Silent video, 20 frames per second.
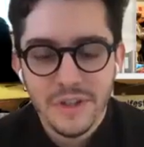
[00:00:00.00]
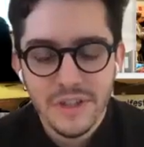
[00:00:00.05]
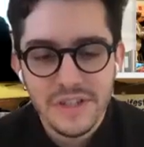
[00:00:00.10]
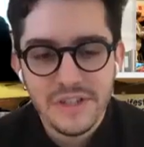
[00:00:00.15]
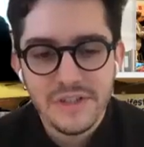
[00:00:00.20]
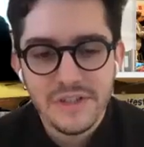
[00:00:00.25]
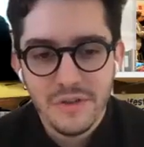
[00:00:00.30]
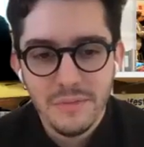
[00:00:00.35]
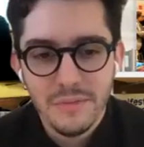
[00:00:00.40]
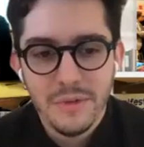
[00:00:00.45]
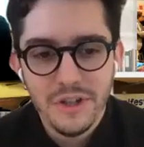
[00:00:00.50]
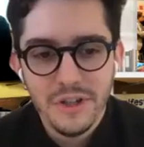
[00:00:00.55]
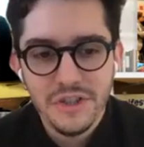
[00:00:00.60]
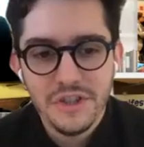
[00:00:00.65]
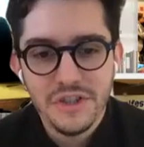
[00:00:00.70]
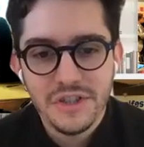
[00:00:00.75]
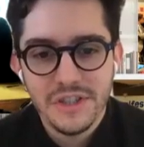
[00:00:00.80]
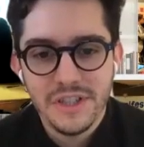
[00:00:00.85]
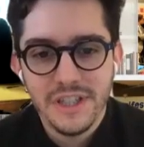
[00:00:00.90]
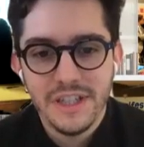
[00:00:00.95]
it so
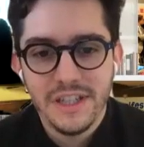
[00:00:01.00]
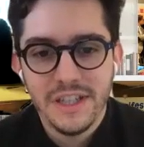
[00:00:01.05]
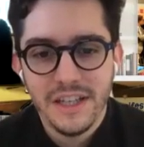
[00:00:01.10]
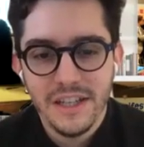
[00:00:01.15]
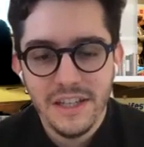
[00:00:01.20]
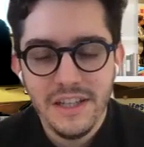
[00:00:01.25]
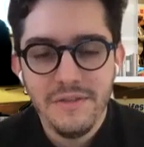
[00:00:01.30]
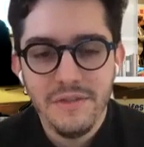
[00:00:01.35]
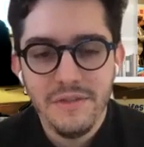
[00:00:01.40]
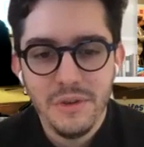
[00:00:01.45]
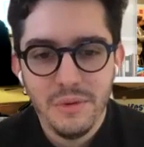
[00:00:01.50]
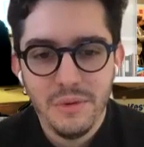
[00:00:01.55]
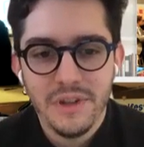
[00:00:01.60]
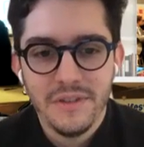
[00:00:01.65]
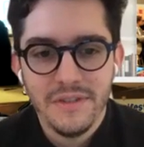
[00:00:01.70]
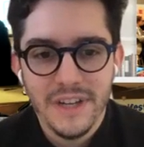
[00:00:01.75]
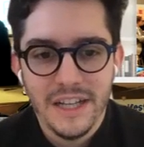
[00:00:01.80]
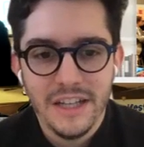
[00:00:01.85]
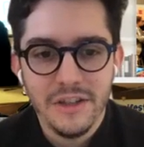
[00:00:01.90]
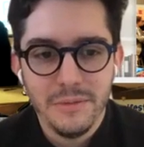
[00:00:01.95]
much, it can leave you with a
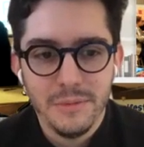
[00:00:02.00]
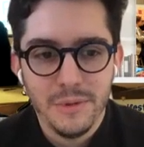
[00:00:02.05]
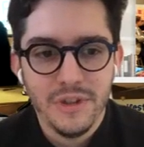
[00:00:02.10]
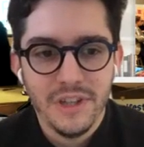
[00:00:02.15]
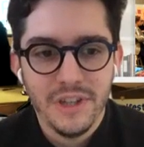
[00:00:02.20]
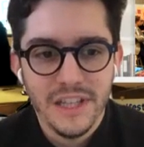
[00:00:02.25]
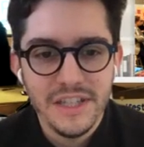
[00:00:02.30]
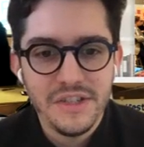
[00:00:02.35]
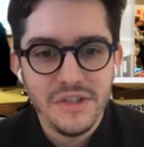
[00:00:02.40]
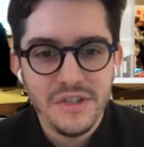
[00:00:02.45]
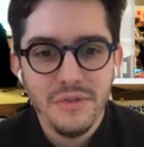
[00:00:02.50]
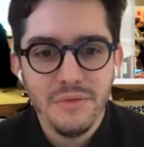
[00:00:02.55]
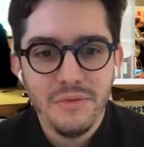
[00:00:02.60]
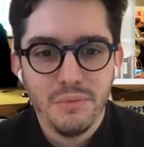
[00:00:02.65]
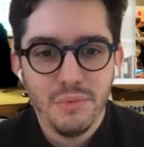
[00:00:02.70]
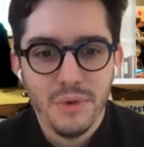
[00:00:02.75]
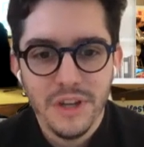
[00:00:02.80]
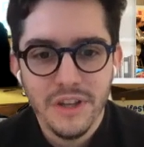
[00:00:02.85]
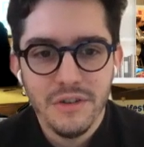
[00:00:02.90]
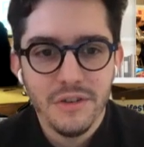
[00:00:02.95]
valuable lesson.
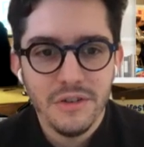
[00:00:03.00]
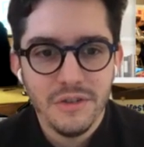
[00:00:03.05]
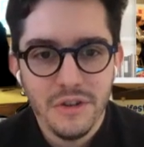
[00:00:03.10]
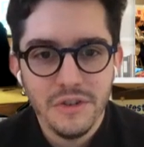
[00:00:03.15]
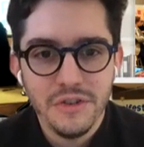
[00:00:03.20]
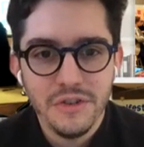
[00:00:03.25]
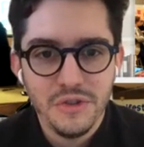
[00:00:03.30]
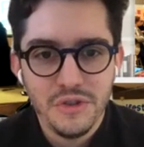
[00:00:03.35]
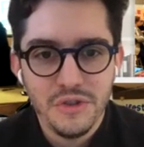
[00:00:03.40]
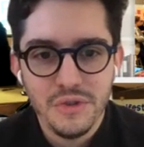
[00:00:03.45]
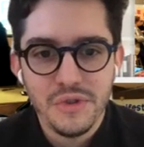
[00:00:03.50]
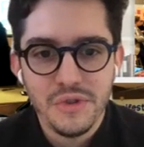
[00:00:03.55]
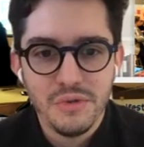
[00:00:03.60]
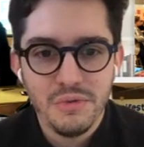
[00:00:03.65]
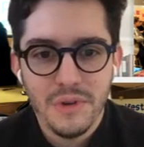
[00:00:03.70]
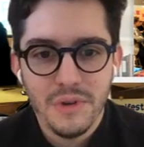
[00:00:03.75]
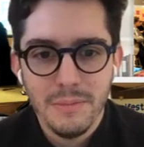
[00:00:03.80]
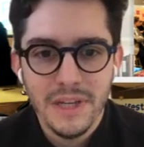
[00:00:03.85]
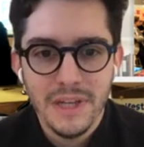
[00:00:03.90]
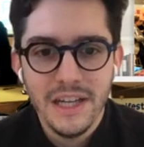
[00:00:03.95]
Whether or not you choose to
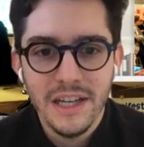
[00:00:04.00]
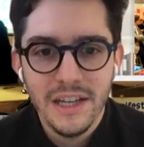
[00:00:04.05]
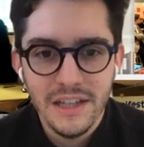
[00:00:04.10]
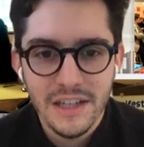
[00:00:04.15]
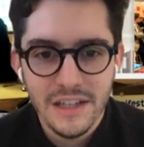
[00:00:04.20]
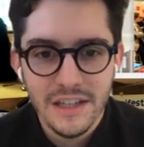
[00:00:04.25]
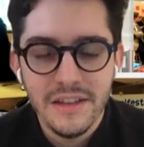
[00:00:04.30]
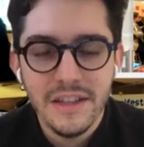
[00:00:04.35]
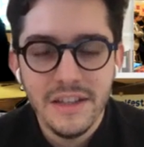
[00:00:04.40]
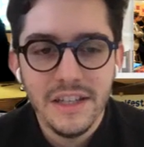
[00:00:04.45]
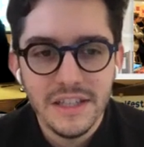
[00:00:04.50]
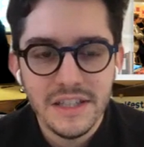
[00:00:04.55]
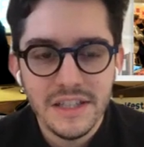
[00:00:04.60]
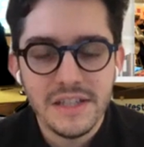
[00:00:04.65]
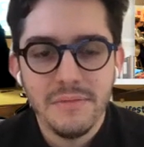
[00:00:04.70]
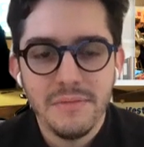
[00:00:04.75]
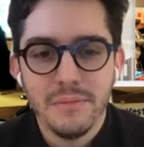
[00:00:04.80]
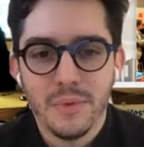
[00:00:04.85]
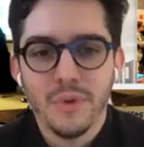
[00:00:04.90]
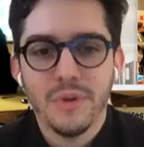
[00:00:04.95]
apply it, I think it's
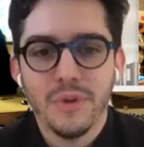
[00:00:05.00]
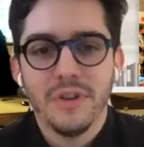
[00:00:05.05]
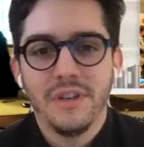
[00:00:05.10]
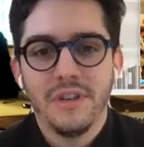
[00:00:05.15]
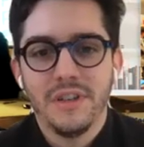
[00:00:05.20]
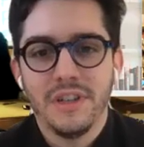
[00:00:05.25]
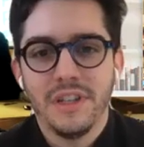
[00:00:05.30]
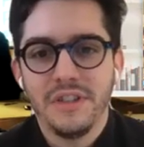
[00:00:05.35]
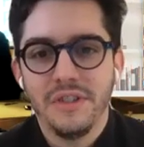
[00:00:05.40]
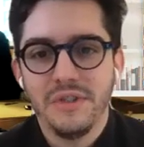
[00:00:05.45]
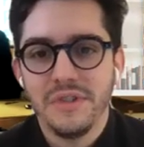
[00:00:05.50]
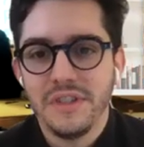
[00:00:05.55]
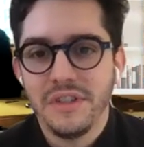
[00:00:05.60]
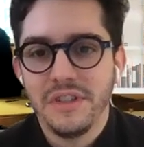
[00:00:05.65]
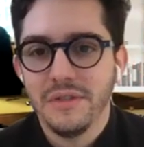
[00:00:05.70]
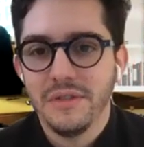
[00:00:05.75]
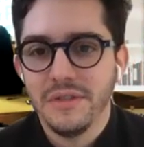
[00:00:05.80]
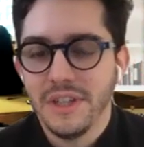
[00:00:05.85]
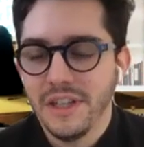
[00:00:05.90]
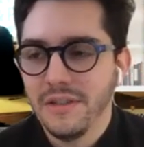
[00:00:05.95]
important that you
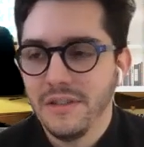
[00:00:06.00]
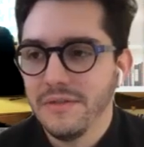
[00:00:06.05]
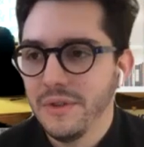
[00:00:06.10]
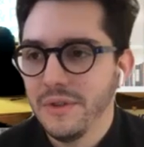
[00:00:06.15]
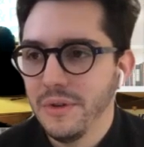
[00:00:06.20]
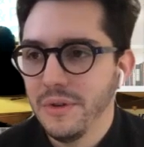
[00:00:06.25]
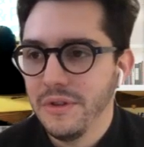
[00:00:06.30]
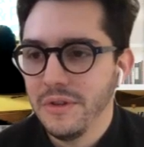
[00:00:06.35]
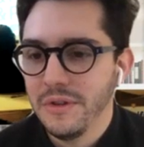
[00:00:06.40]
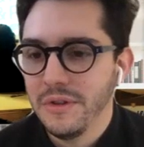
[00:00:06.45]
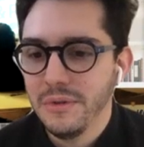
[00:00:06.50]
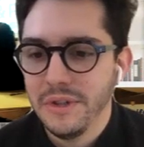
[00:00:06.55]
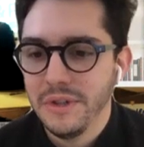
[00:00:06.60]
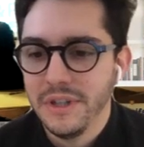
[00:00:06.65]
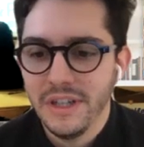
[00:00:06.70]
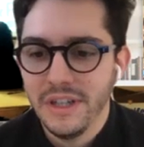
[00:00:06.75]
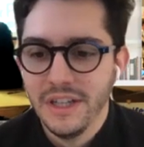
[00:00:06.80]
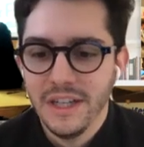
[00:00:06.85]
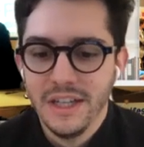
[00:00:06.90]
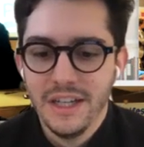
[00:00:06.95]
still kind of go through
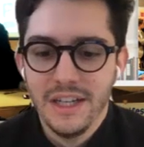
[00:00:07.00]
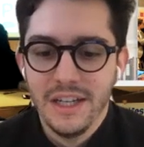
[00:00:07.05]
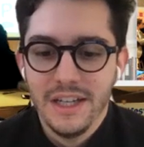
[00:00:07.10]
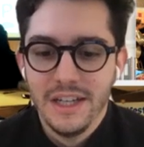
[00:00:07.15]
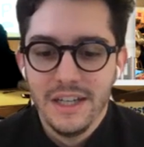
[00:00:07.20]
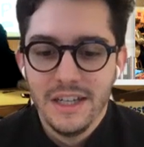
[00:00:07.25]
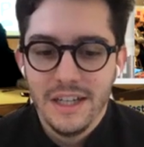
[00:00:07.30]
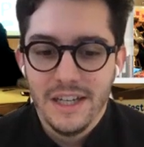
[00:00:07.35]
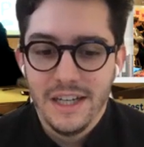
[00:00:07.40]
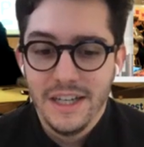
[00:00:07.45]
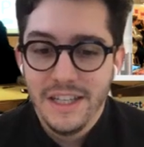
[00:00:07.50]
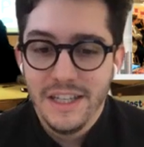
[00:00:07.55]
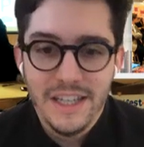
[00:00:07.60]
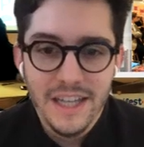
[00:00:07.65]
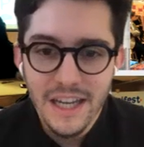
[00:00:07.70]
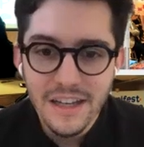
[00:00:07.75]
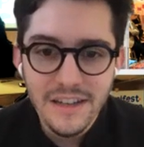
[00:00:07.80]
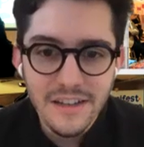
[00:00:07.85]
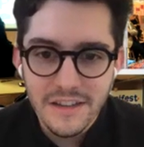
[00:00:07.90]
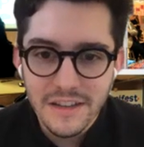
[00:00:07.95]
it. I
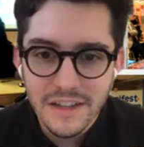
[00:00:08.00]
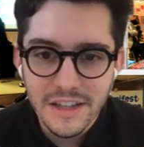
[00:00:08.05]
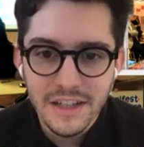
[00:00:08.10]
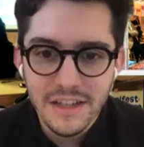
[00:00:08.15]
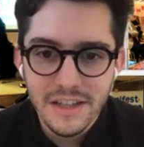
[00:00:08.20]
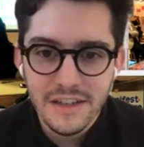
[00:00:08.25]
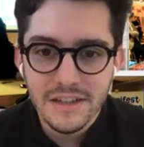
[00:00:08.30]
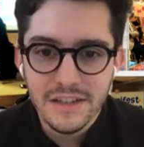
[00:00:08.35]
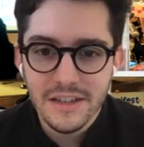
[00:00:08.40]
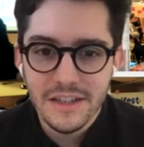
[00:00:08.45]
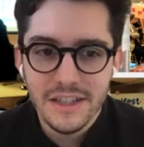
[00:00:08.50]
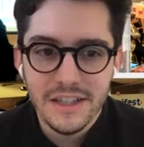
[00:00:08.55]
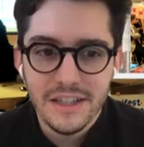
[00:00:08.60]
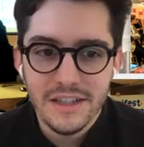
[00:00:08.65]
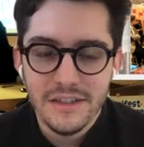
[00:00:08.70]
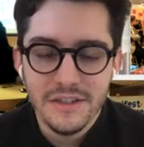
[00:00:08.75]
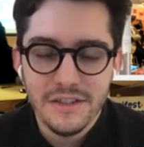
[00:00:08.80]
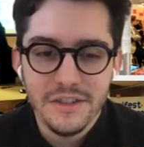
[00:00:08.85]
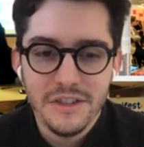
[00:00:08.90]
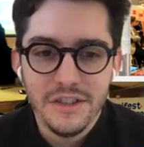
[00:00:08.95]
can't think,
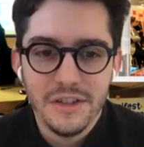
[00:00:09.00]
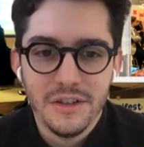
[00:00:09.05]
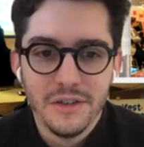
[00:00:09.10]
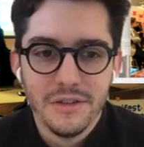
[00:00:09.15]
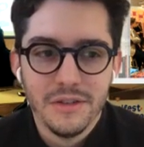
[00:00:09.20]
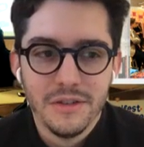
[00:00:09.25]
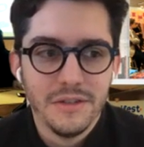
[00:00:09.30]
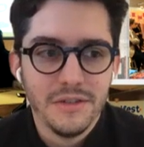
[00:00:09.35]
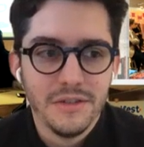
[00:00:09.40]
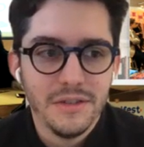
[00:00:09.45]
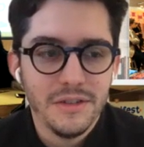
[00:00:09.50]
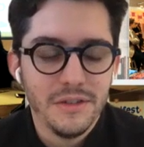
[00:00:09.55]
you know,